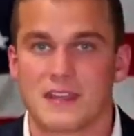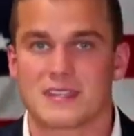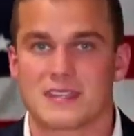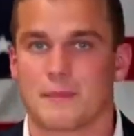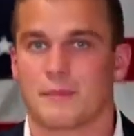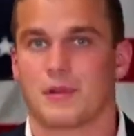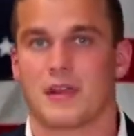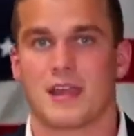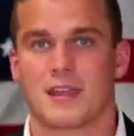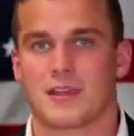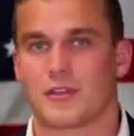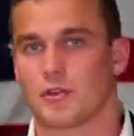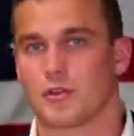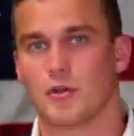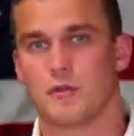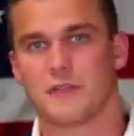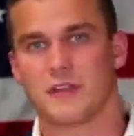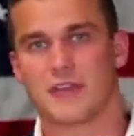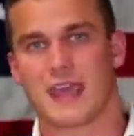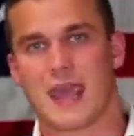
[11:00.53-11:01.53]
thinks that playing a
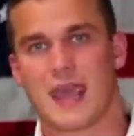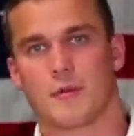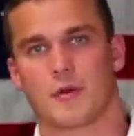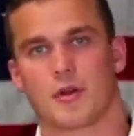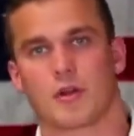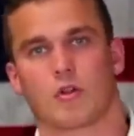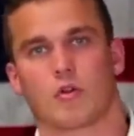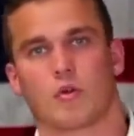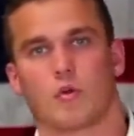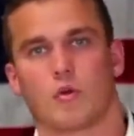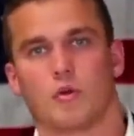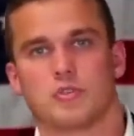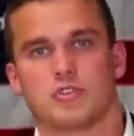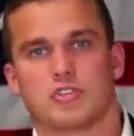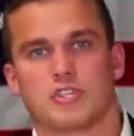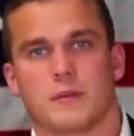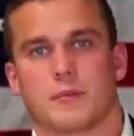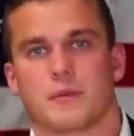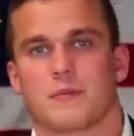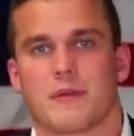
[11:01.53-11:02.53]
goofy game on a cruise
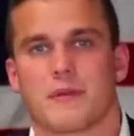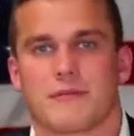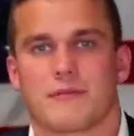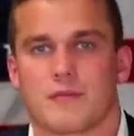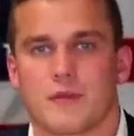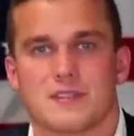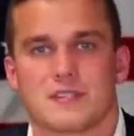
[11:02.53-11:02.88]
ship with my